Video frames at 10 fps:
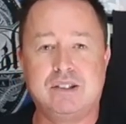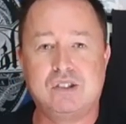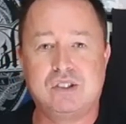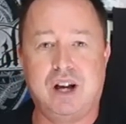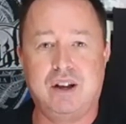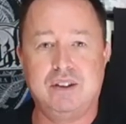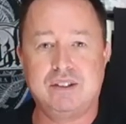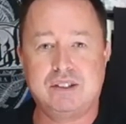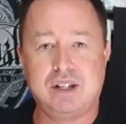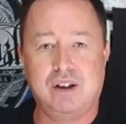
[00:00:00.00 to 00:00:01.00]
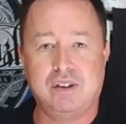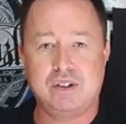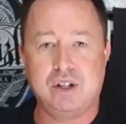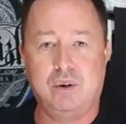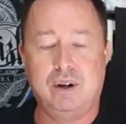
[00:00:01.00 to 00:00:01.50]
start
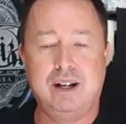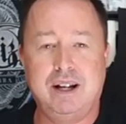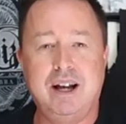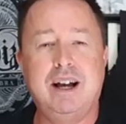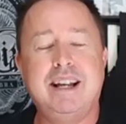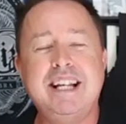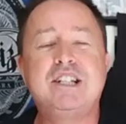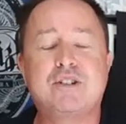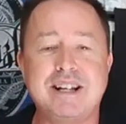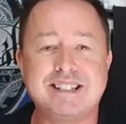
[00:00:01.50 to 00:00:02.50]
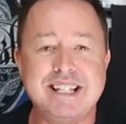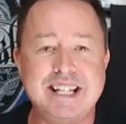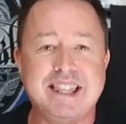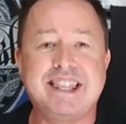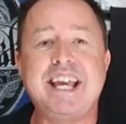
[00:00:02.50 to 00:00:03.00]
the show. An
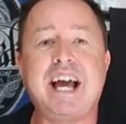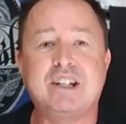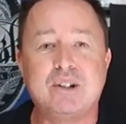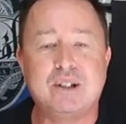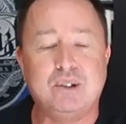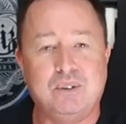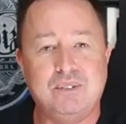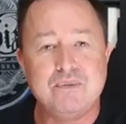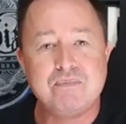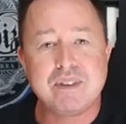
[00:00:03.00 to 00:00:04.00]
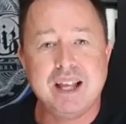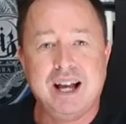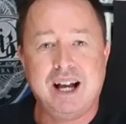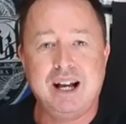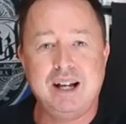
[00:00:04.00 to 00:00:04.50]
interesting theatrical
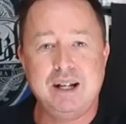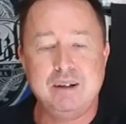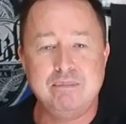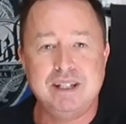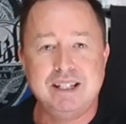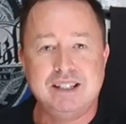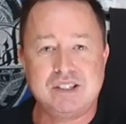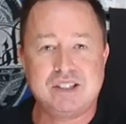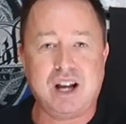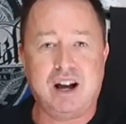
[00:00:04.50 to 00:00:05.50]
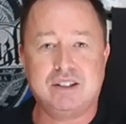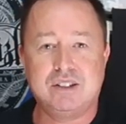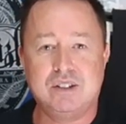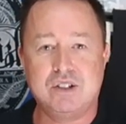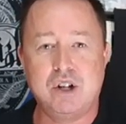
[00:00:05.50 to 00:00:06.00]

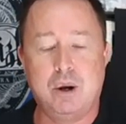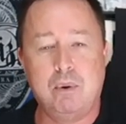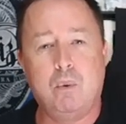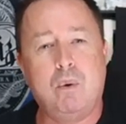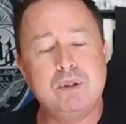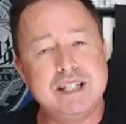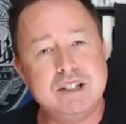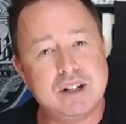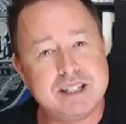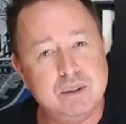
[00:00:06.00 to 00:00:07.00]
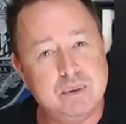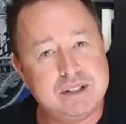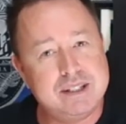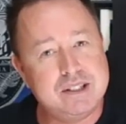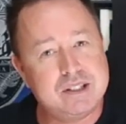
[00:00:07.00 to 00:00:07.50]
start to the show. But what was interesting
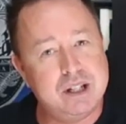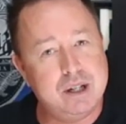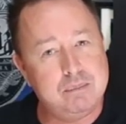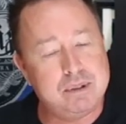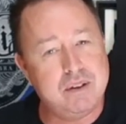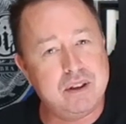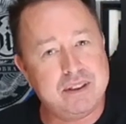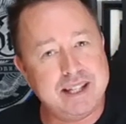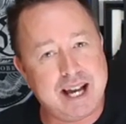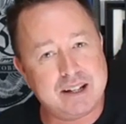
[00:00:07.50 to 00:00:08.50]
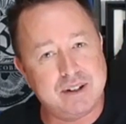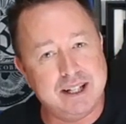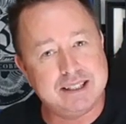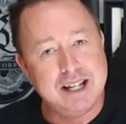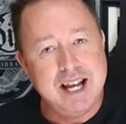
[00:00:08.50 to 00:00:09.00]
with Disturbed and the
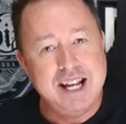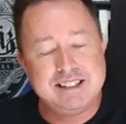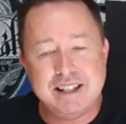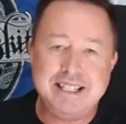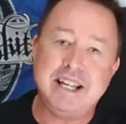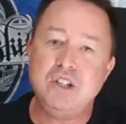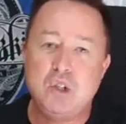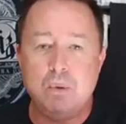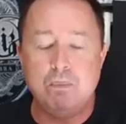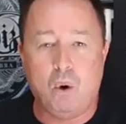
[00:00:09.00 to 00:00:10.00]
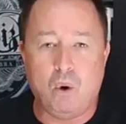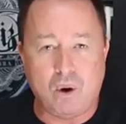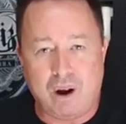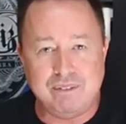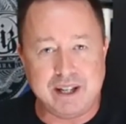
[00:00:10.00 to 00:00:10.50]
theatrics is they didn't do
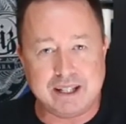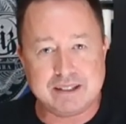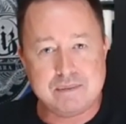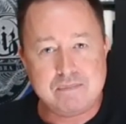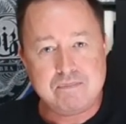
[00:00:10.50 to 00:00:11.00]
more of it,